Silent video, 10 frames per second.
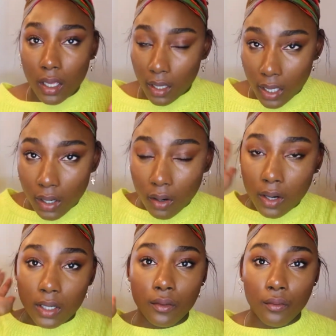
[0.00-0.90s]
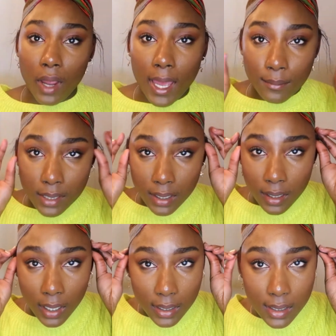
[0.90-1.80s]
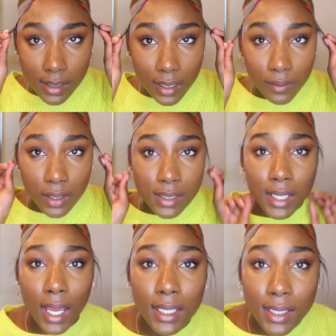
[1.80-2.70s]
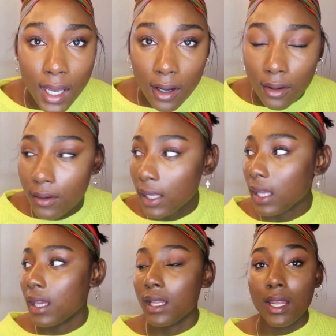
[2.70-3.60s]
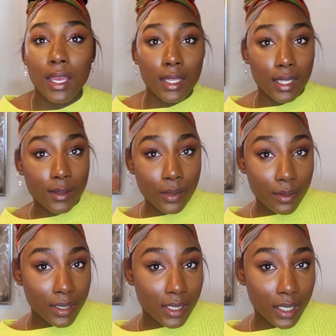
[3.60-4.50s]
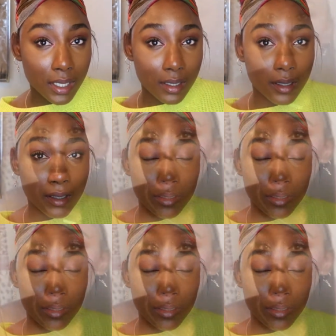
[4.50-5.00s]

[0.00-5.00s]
it on wrapped and just leave the sides out, and that's pretty much it.